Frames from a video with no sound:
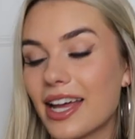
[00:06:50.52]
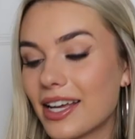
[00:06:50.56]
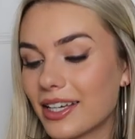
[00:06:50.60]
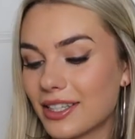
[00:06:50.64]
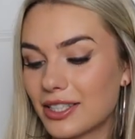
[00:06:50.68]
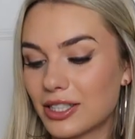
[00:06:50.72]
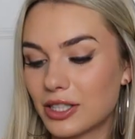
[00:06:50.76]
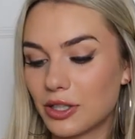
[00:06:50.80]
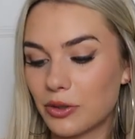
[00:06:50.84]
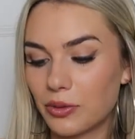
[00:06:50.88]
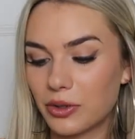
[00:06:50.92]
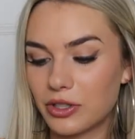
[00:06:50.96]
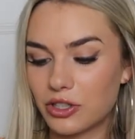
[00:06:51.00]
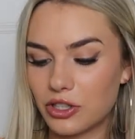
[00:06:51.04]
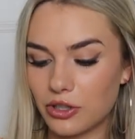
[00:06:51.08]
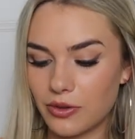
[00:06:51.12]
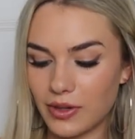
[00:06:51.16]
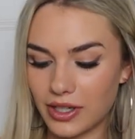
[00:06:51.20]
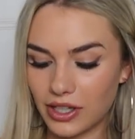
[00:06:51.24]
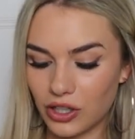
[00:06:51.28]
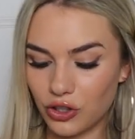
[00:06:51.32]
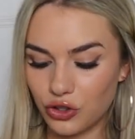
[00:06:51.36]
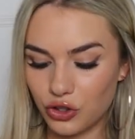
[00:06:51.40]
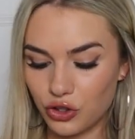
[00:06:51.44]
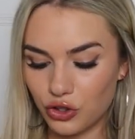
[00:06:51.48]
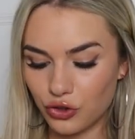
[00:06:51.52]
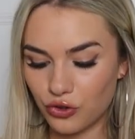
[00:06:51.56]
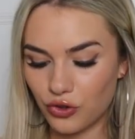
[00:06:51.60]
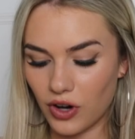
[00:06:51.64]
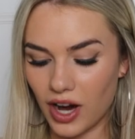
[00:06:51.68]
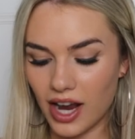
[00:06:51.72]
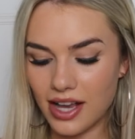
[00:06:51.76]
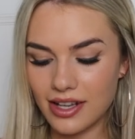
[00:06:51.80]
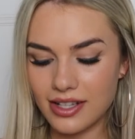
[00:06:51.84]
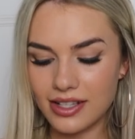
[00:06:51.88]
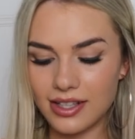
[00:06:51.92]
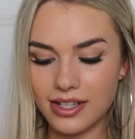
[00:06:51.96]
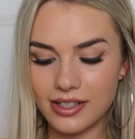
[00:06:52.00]
next we're doing a
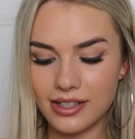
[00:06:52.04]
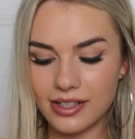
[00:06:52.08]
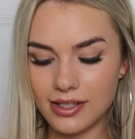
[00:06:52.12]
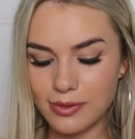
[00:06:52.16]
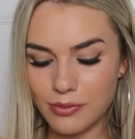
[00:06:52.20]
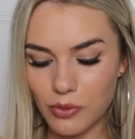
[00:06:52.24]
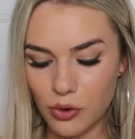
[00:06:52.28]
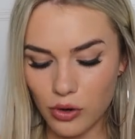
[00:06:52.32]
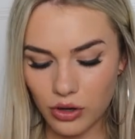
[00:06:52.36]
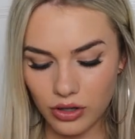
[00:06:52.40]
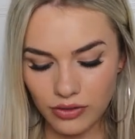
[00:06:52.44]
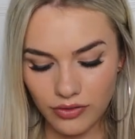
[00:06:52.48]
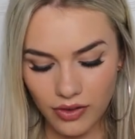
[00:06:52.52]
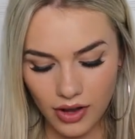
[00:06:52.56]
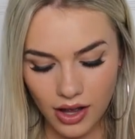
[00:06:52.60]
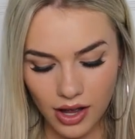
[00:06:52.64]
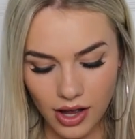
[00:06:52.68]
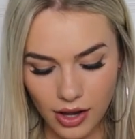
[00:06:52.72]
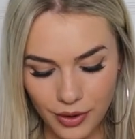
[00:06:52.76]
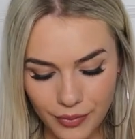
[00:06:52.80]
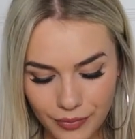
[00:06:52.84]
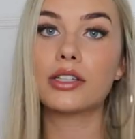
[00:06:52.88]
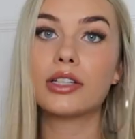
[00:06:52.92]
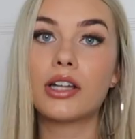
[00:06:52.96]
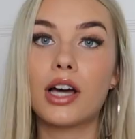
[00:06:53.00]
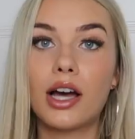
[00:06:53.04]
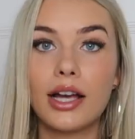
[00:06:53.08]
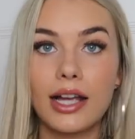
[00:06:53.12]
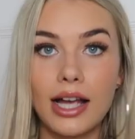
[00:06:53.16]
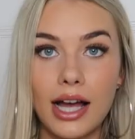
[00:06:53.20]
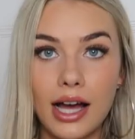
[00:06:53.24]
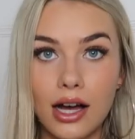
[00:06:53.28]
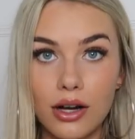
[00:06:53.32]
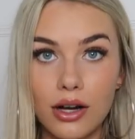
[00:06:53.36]
dress. This is more of a night